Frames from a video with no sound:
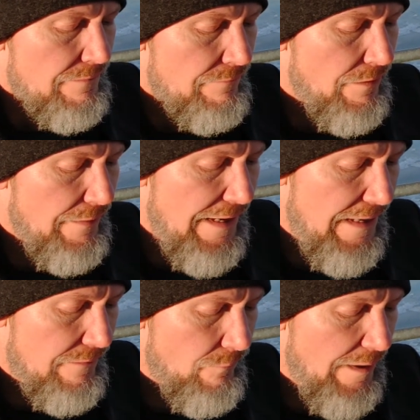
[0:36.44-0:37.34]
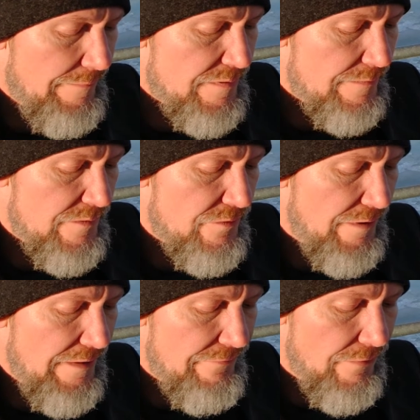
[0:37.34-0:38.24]
Rohan wipes some
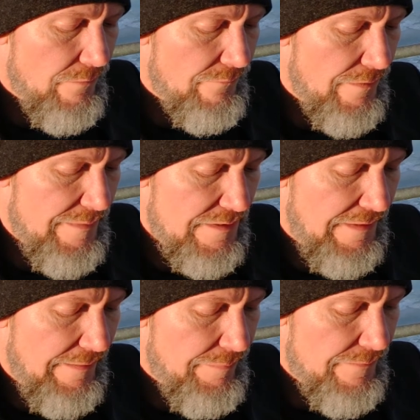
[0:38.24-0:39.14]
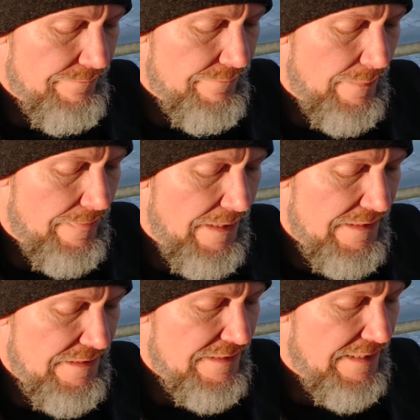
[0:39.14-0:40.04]
stray foam from his lip
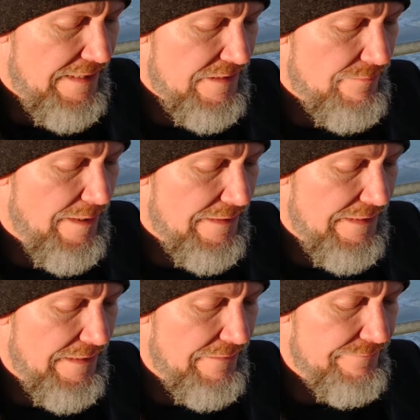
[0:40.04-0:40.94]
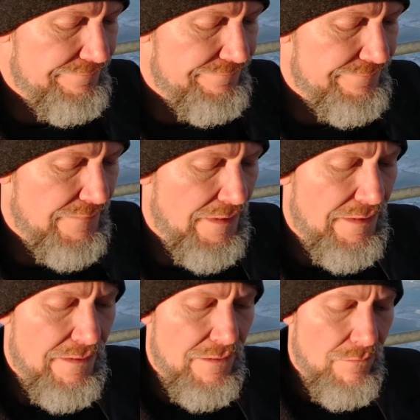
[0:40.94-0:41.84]
as he set his mug down.
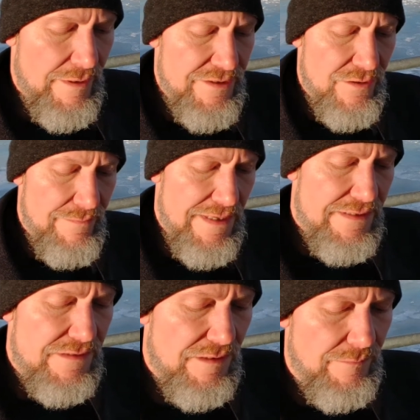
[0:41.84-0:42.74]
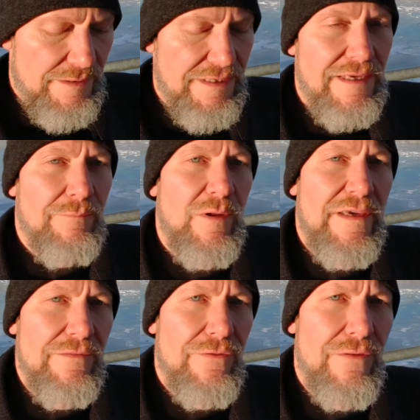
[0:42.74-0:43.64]
What do you mean someone came
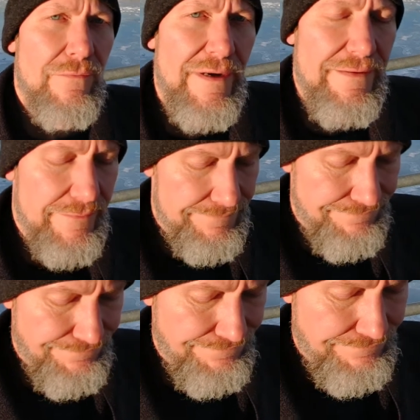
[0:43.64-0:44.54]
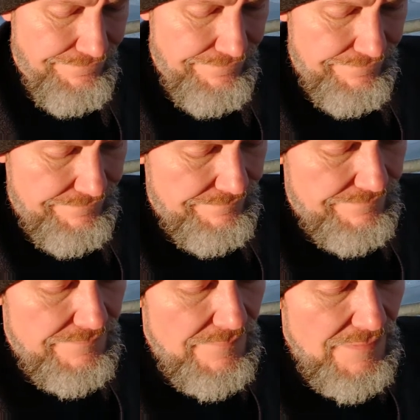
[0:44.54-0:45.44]
looking for the
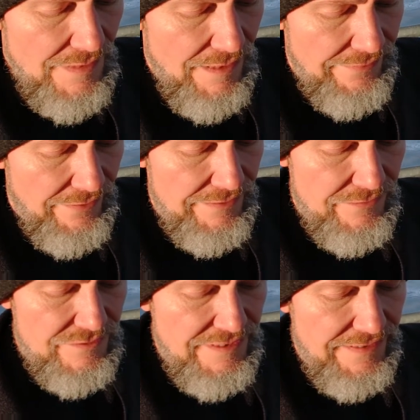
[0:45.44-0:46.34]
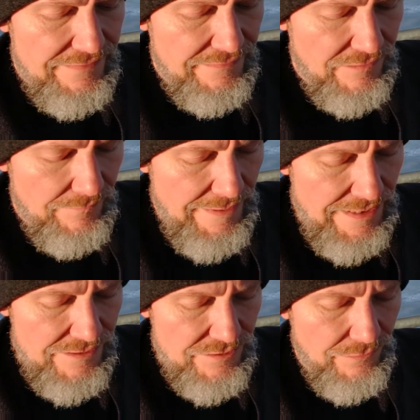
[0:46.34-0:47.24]
Raven? I thought you said the little
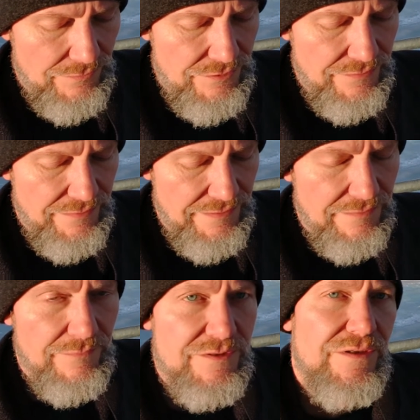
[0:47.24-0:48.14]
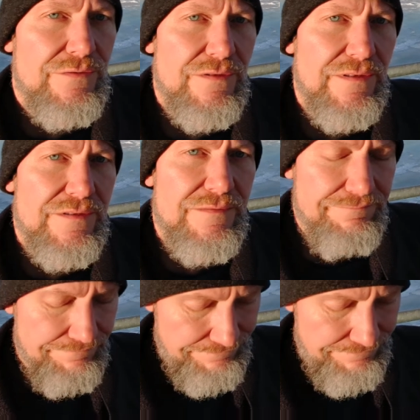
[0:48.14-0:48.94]
mage told you the thing was useless.